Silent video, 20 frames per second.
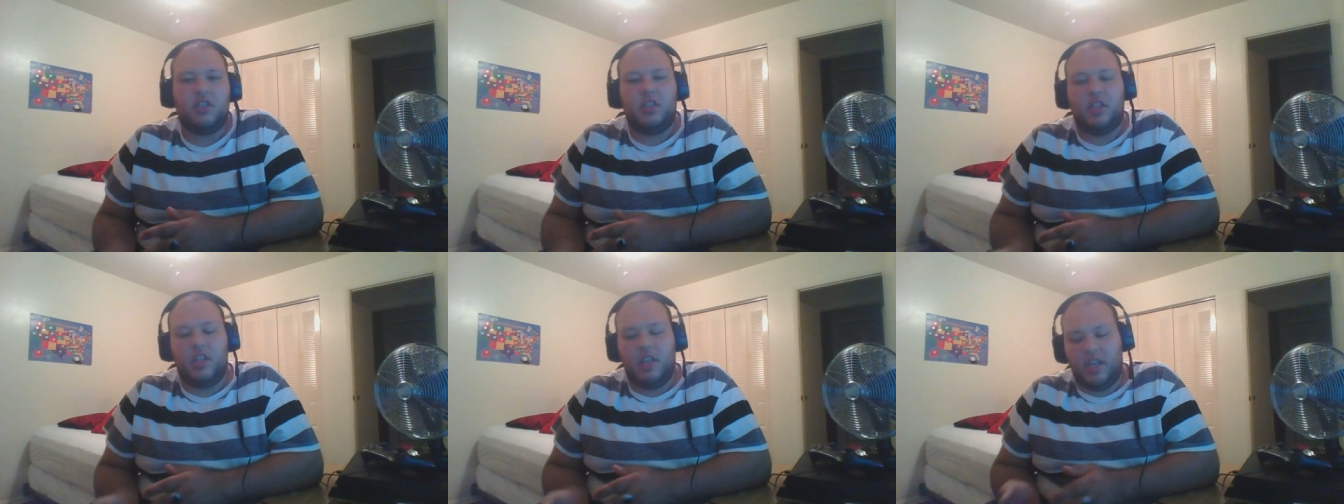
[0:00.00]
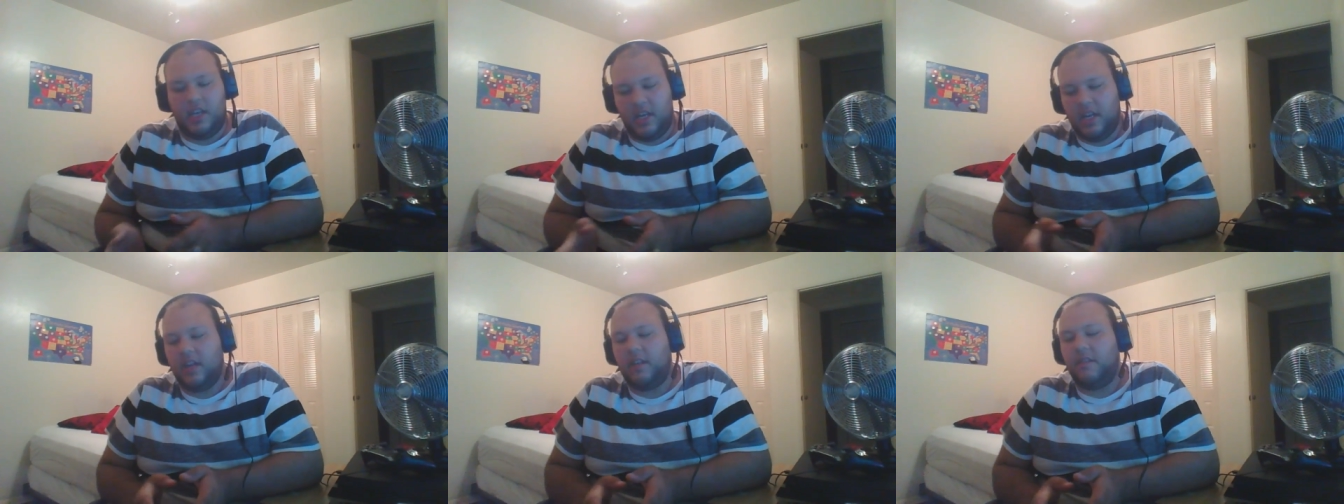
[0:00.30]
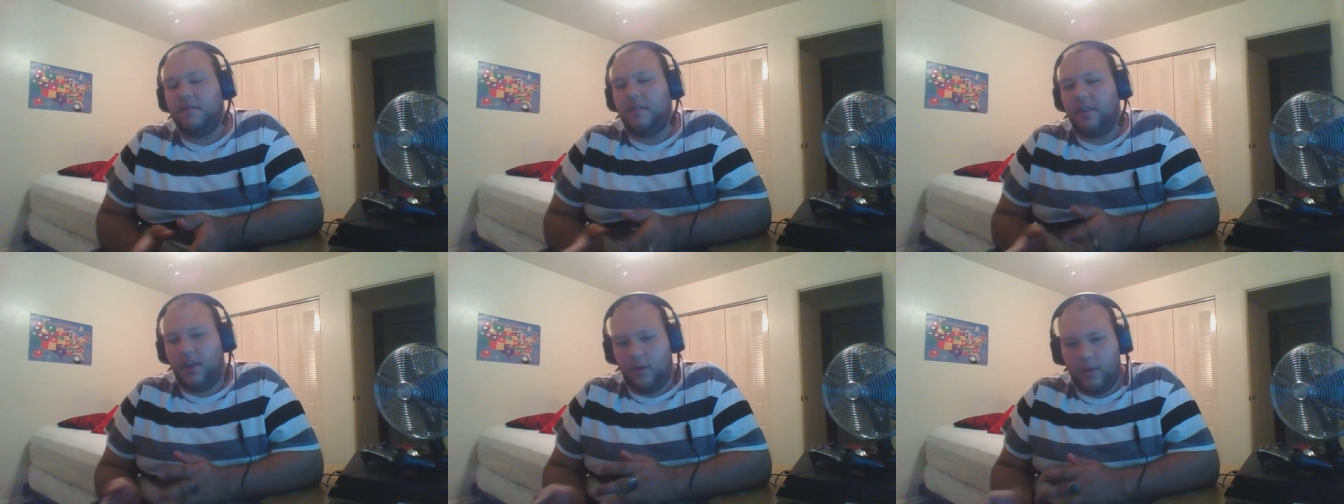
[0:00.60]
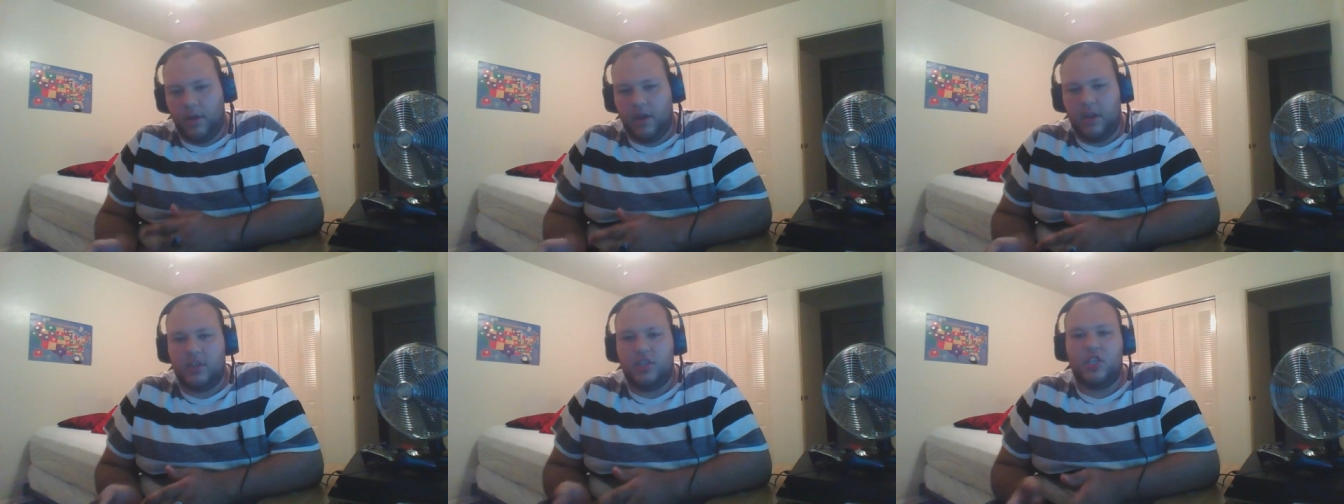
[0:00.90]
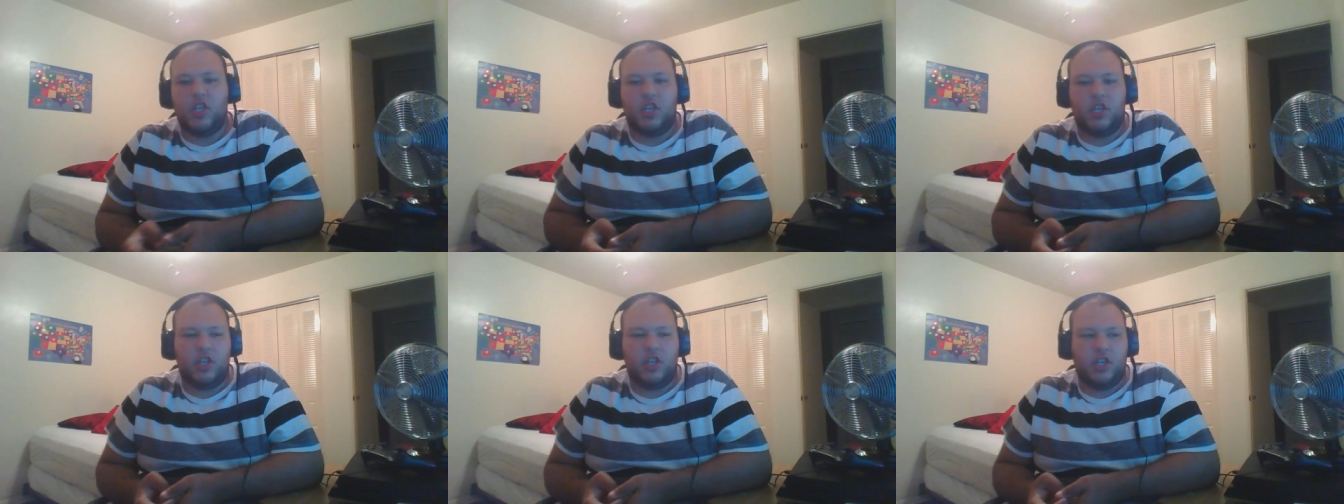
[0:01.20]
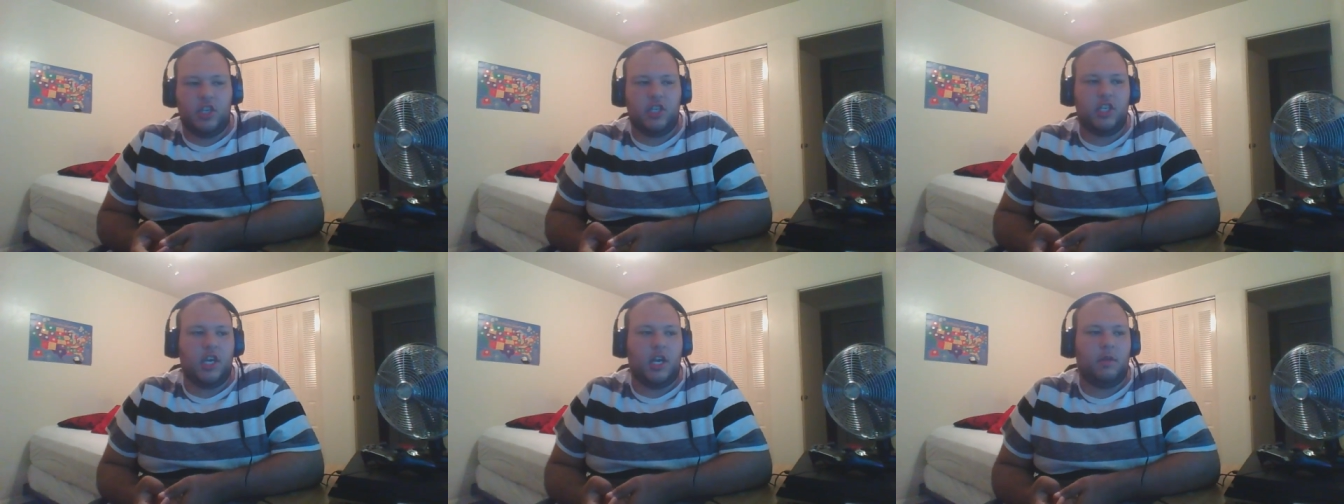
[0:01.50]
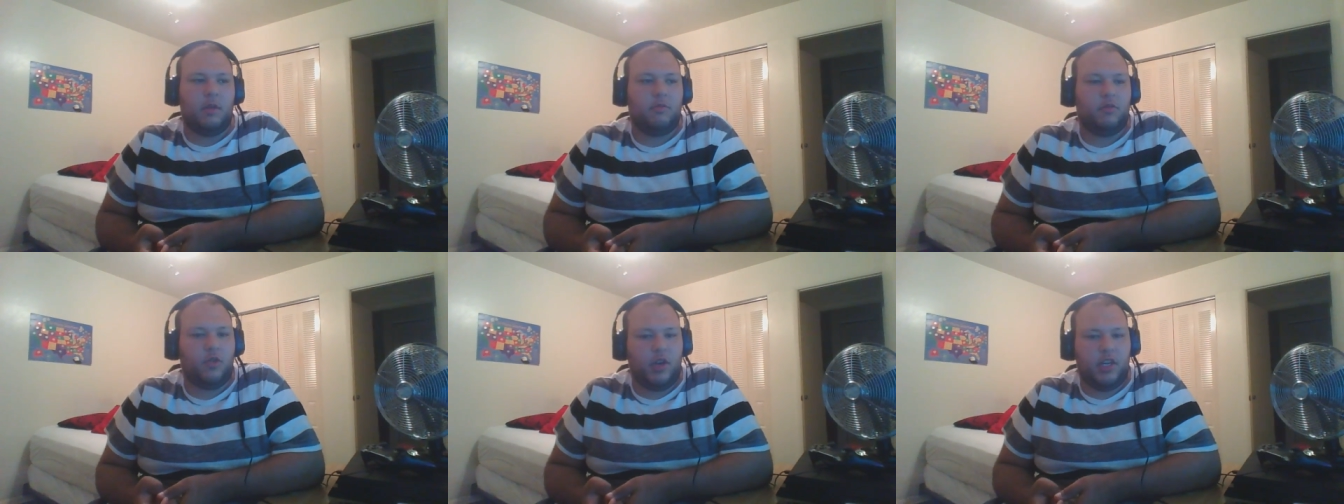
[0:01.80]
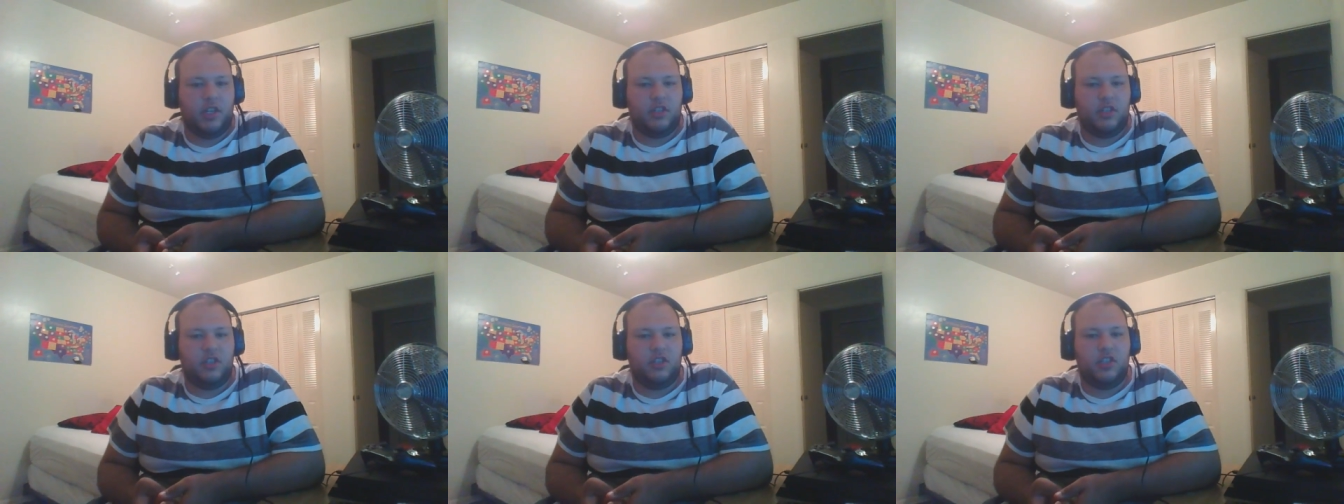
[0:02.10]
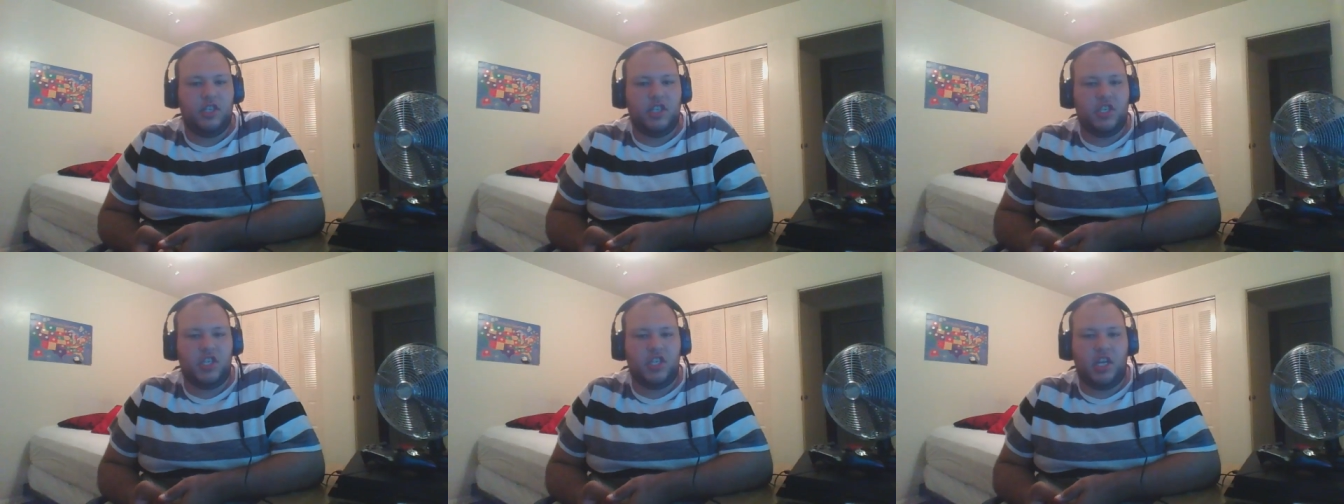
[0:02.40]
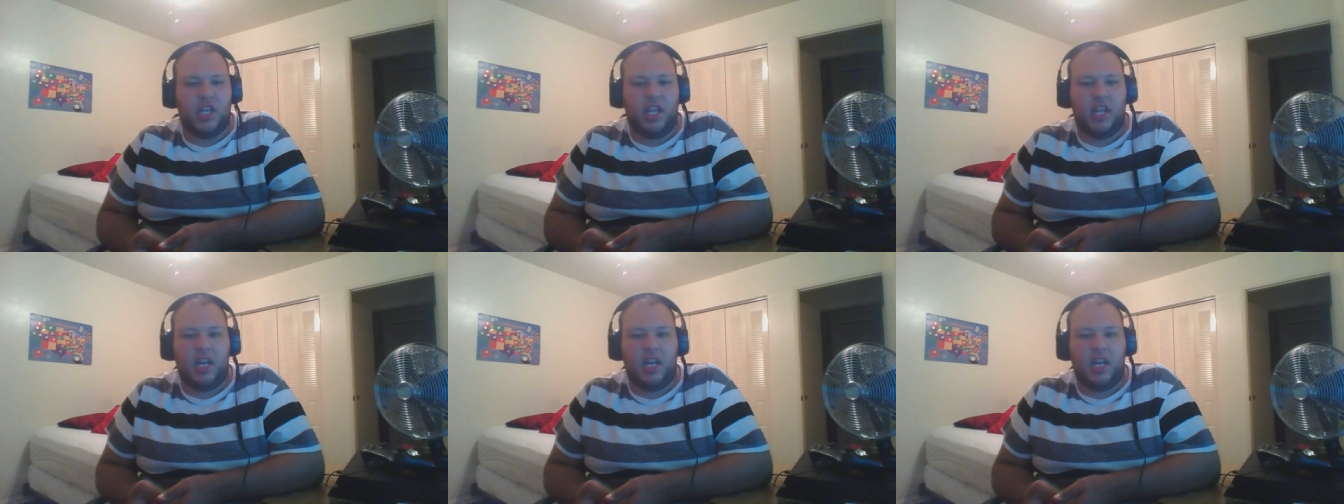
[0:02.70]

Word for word: they did a very well good job transitioning